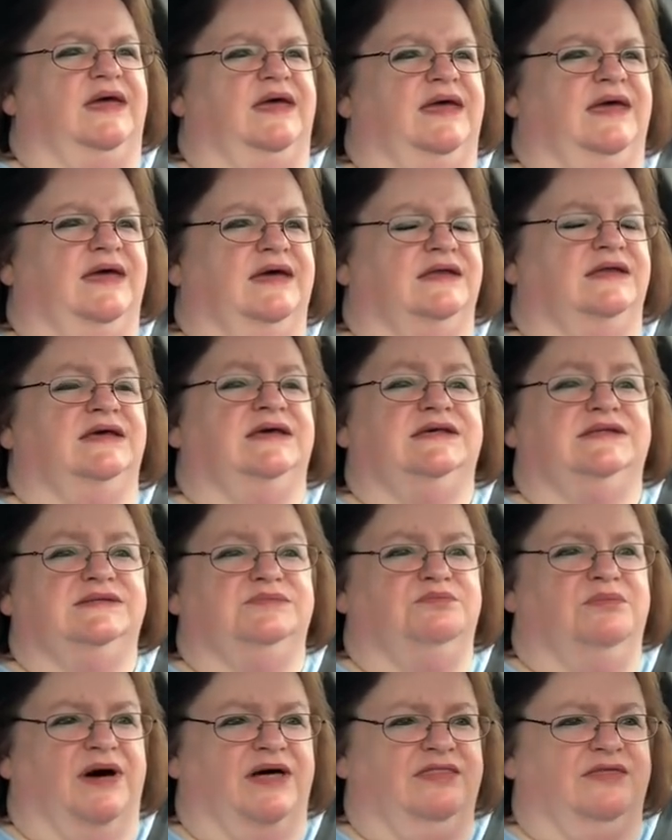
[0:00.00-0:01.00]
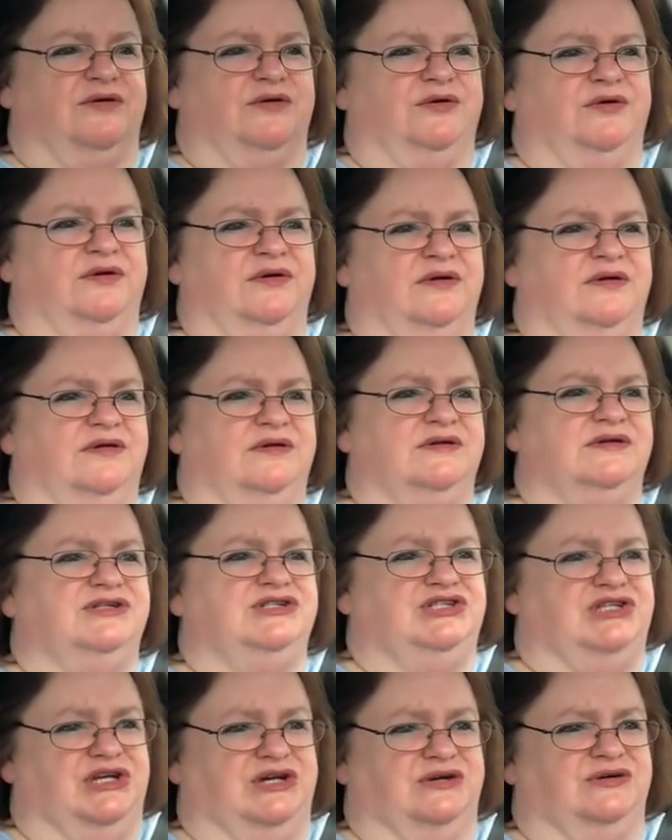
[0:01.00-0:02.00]
and his mother
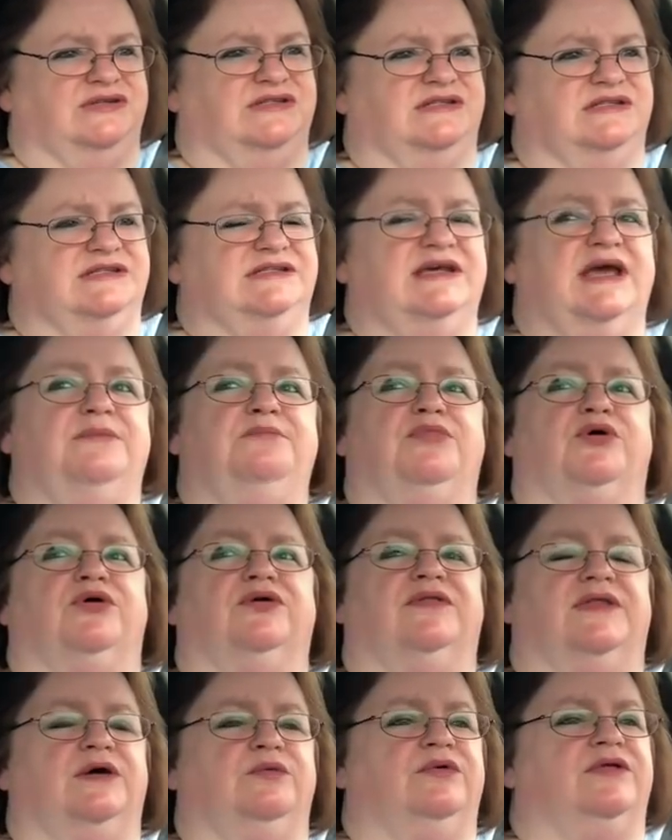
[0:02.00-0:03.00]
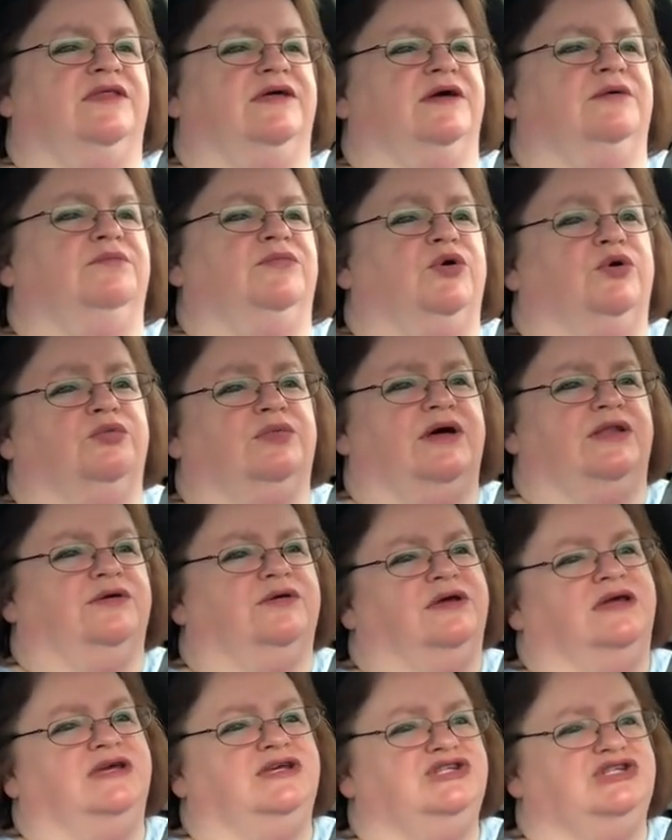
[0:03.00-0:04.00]
shares the same birthday with him, or
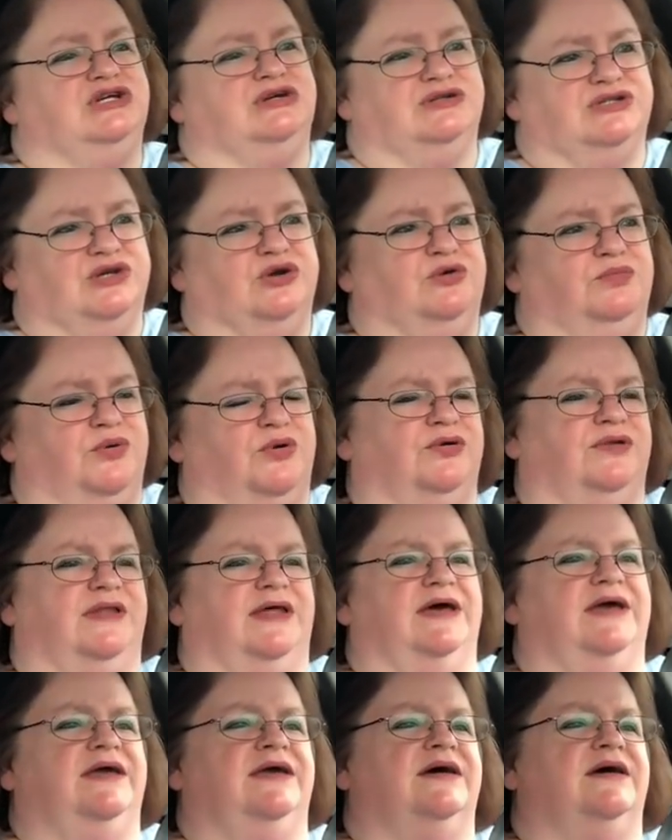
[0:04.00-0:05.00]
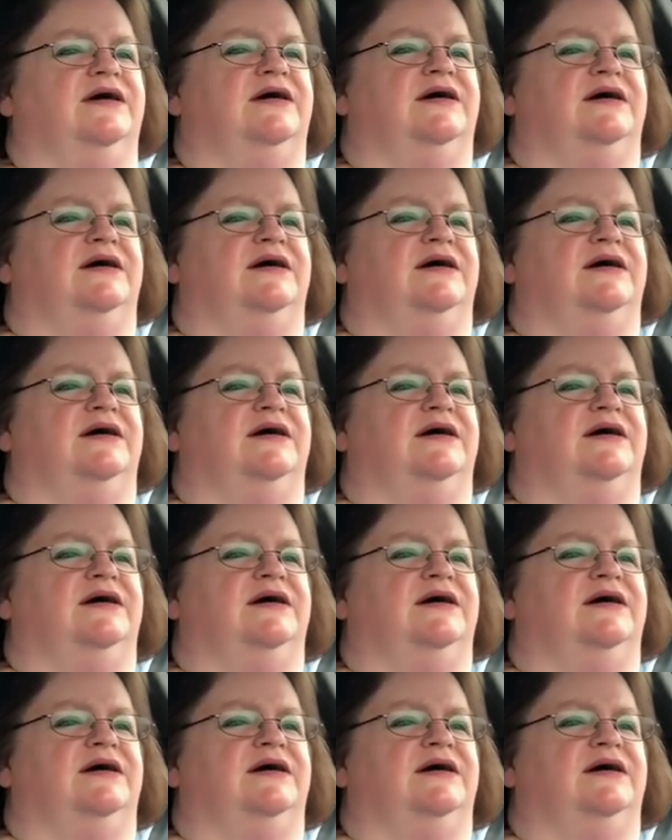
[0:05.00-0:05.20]
rather he shares her birthday.